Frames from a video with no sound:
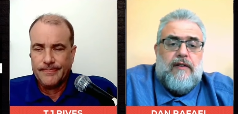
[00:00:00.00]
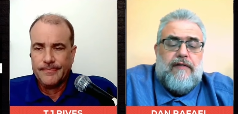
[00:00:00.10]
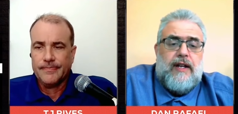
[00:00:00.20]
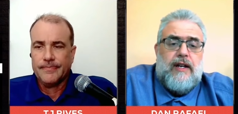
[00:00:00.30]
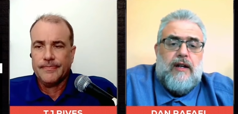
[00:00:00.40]

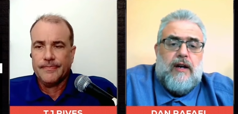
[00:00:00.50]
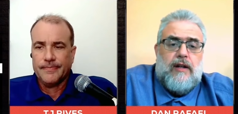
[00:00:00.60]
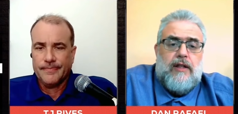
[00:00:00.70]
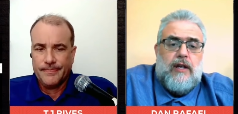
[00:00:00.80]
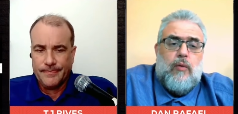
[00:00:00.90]
Speaker 1: defeated
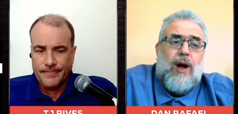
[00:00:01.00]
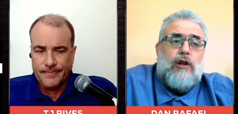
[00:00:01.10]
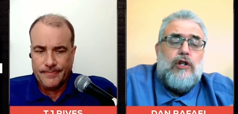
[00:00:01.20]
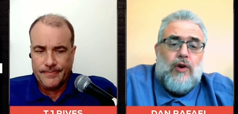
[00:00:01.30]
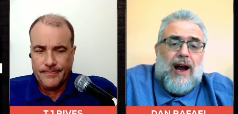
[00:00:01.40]
uh, the
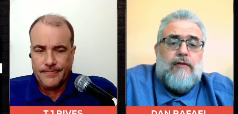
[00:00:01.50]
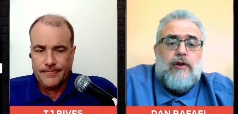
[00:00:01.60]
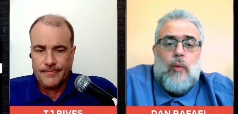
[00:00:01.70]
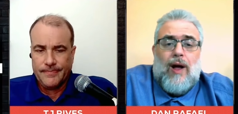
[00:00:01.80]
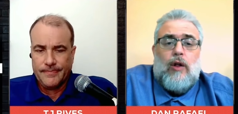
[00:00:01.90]

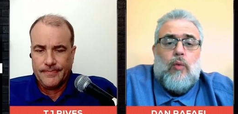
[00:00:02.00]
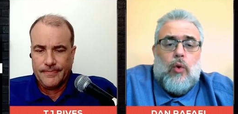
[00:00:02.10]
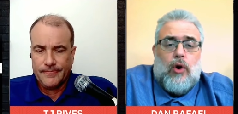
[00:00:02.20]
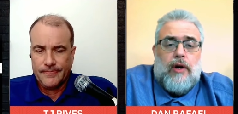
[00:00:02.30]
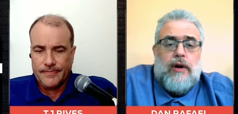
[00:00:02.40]
well-traveled,
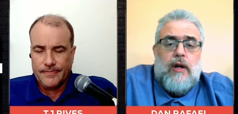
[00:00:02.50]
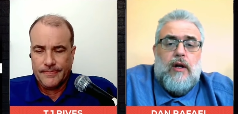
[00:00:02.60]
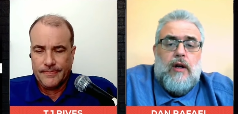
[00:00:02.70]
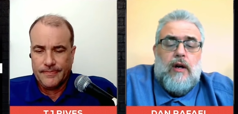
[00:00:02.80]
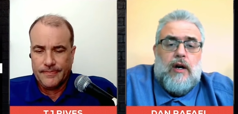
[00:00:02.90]
well-worn,
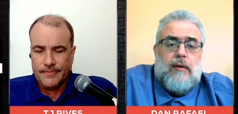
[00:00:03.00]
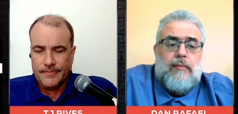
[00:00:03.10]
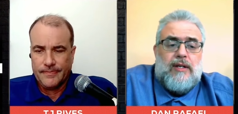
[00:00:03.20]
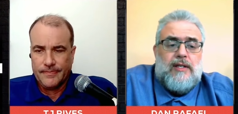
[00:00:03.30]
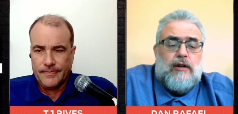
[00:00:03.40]
uh, but